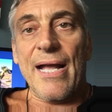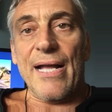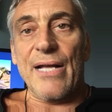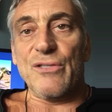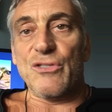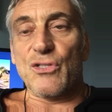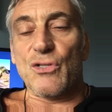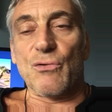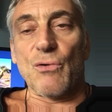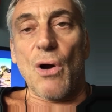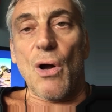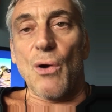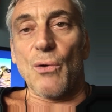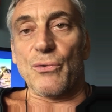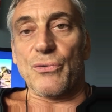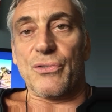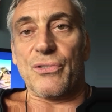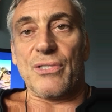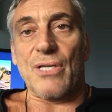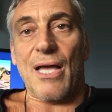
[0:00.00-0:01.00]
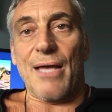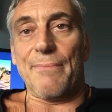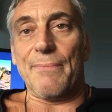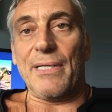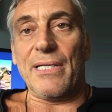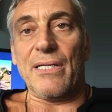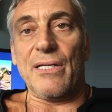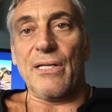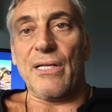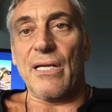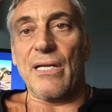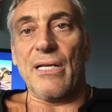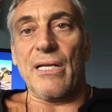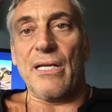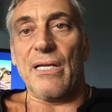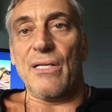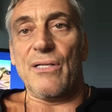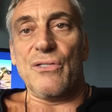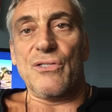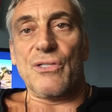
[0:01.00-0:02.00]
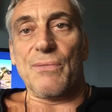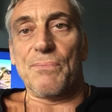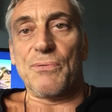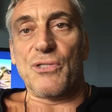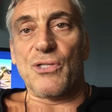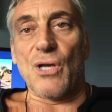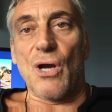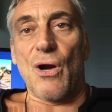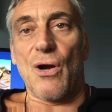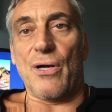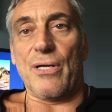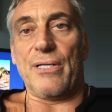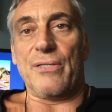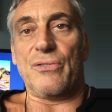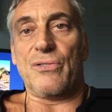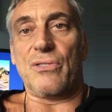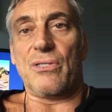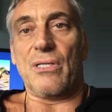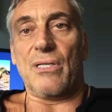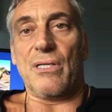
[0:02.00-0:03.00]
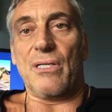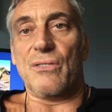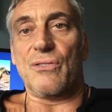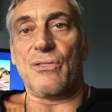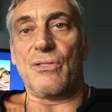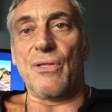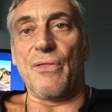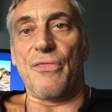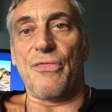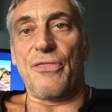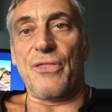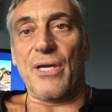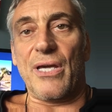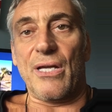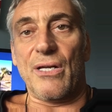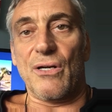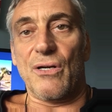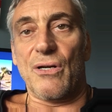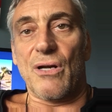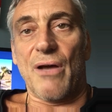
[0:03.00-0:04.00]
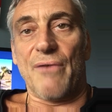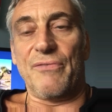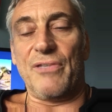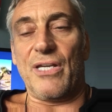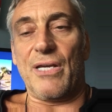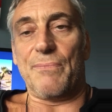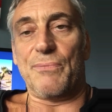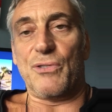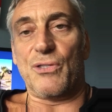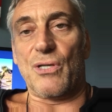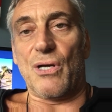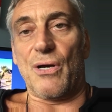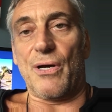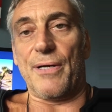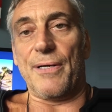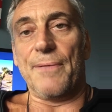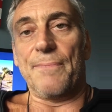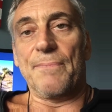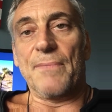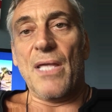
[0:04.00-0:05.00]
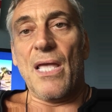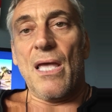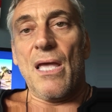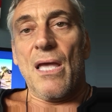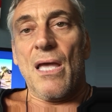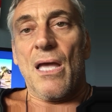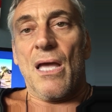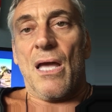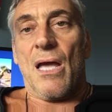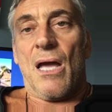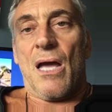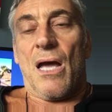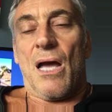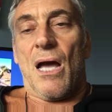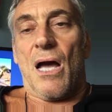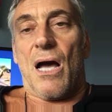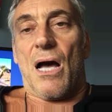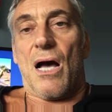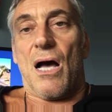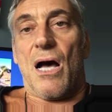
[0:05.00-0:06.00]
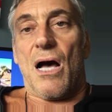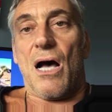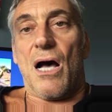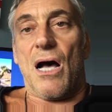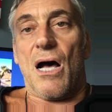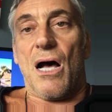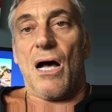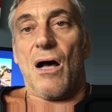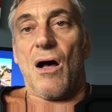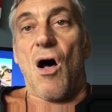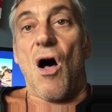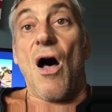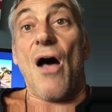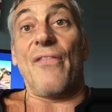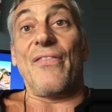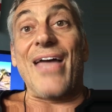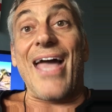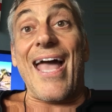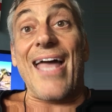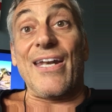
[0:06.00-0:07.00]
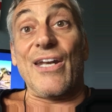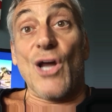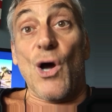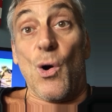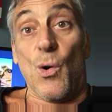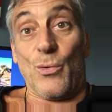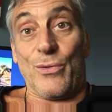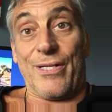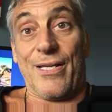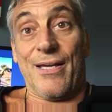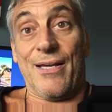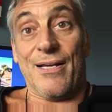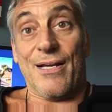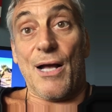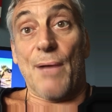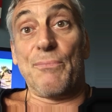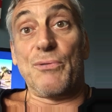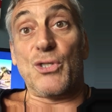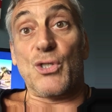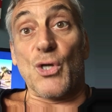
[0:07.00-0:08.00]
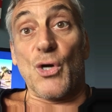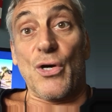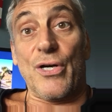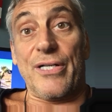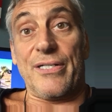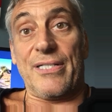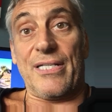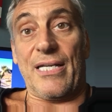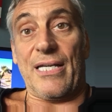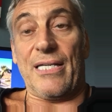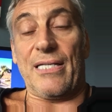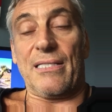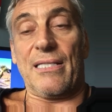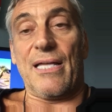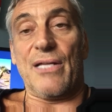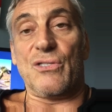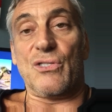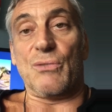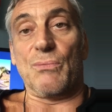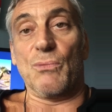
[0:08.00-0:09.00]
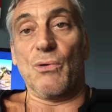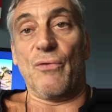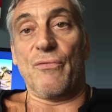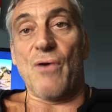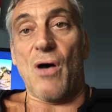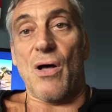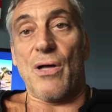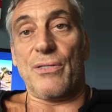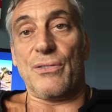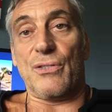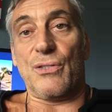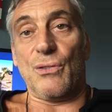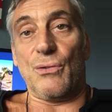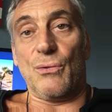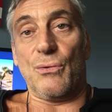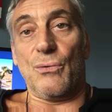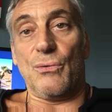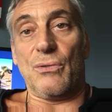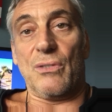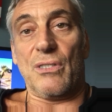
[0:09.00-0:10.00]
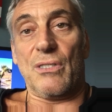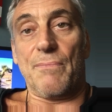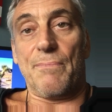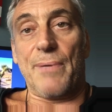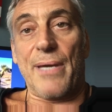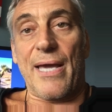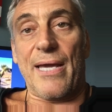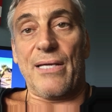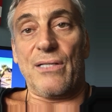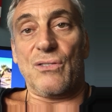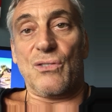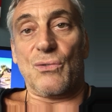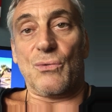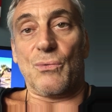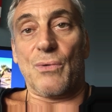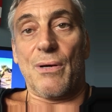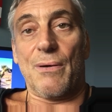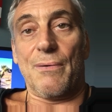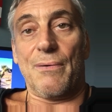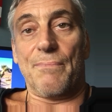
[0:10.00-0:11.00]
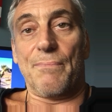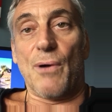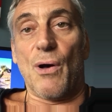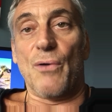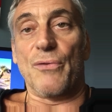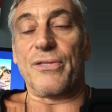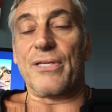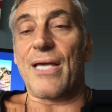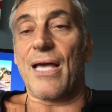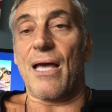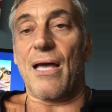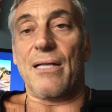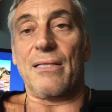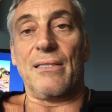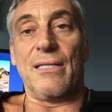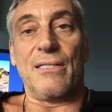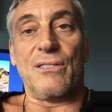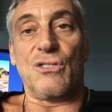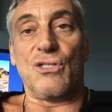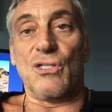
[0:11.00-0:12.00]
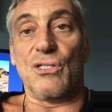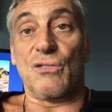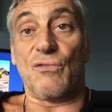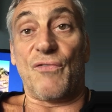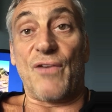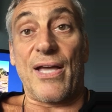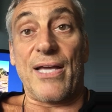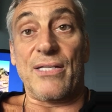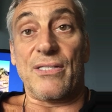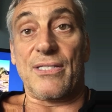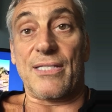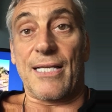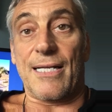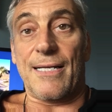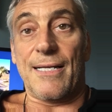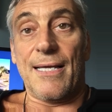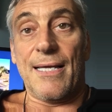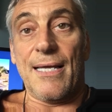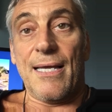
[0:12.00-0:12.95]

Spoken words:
it's gross. I mean, it is absurd. It's the theater of the absurd. On that note, absurdity, let's move on to the debates where both can, let's just face it,